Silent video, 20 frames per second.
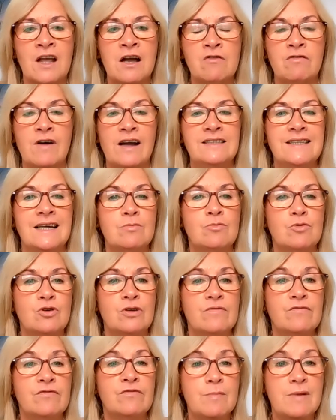find out more
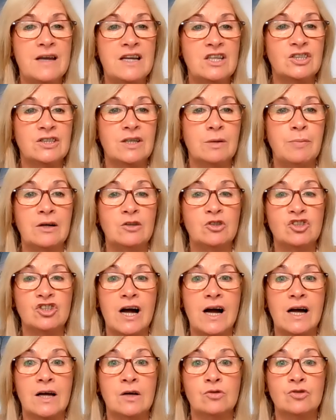information about
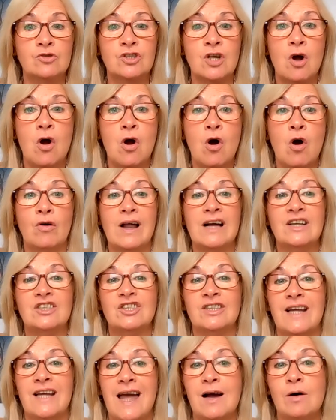trials, or
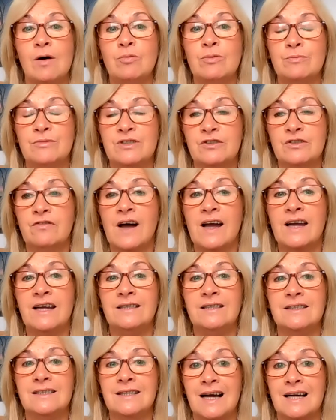actually help them to
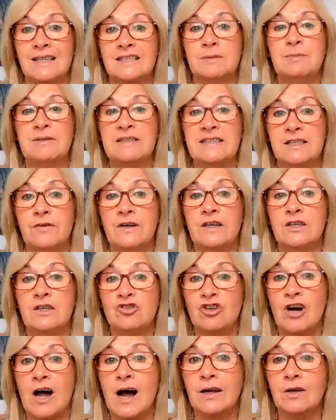find a specific
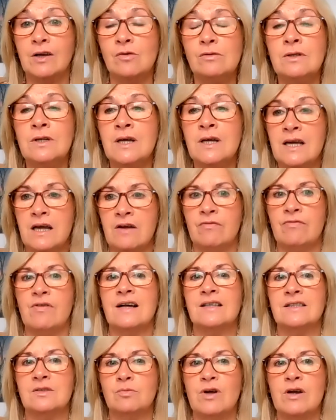trial if
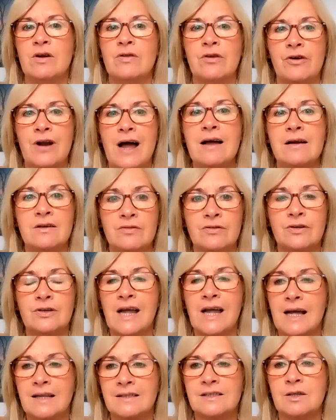that's where they're at their
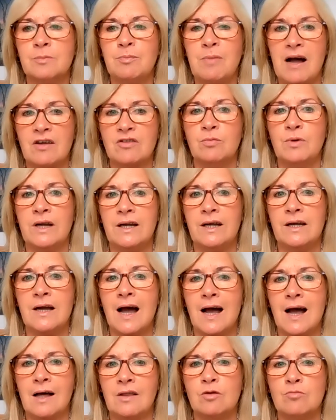cancer pathway
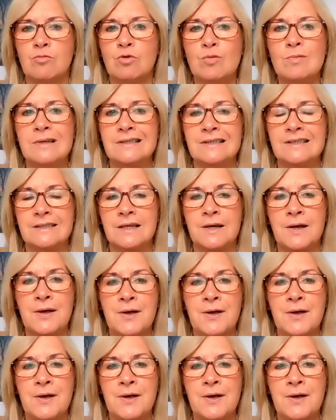at the moment.